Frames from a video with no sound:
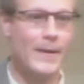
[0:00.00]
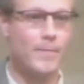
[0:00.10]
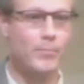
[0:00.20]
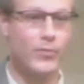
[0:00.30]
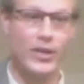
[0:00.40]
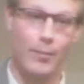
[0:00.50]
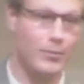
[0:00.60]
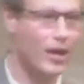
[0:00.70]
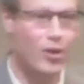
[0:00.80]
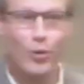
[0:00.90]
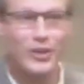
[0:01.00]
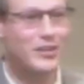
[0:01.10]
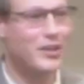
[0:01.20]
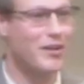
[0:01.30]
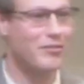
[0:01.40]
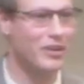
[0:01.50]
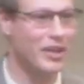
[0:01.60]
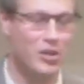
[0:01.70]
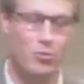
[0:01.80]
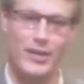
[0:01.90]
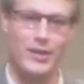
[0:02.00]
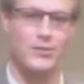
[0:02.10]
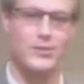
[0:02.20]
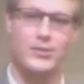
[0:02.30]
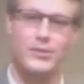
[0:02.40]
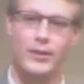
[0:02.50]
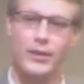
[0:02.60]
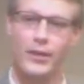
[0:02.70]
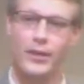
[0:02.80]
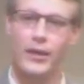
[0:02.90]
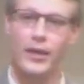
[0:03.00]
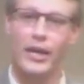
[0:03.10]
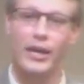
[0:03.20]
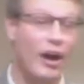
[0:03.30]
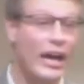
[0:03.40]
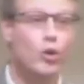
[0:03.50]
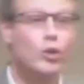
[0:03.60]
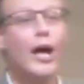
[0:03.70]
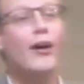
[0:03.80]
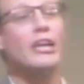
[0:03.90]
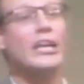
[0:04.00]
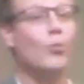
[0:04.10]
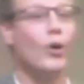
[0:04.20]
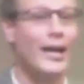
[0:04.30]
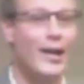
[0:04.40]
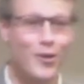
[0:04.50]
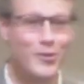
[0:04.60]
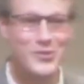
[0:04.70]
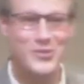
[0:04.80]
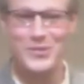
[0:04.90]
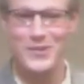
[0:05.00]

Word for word: then I'm not going to love anyone else. If I don't love anyone else,